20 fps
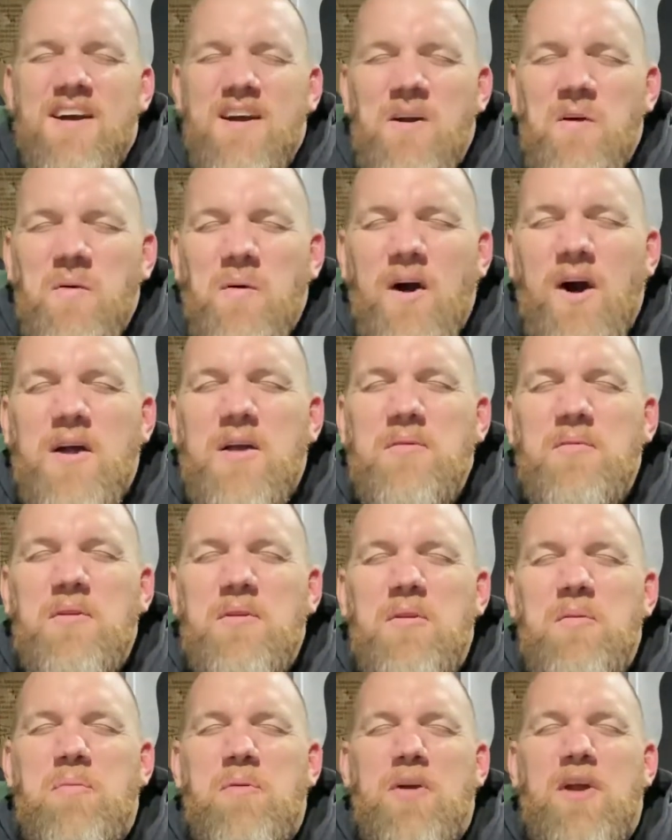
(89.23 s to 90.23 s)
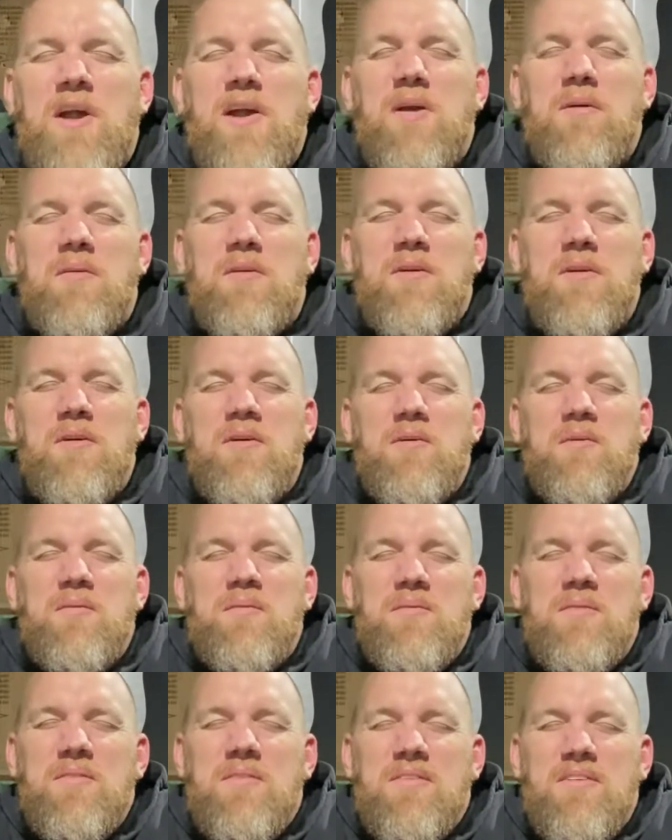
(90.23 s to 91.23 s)
Welcome to the prayer room.
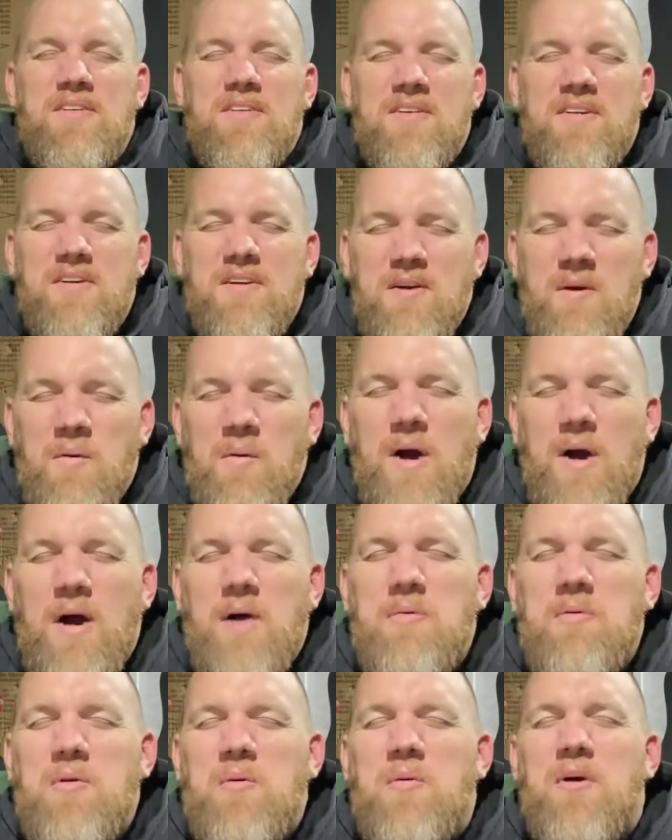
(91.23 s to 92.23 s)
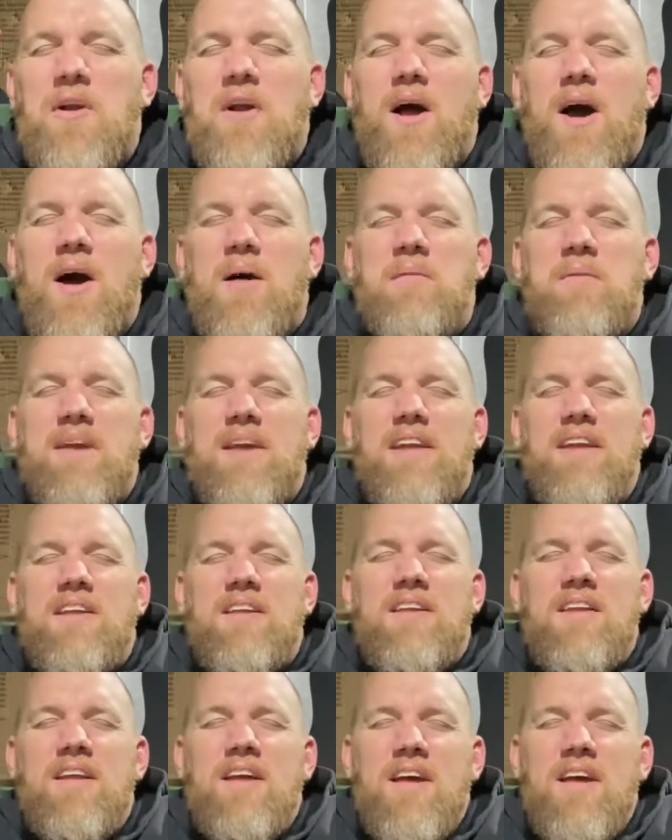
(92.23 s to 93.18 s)
Welcome to where I'm getting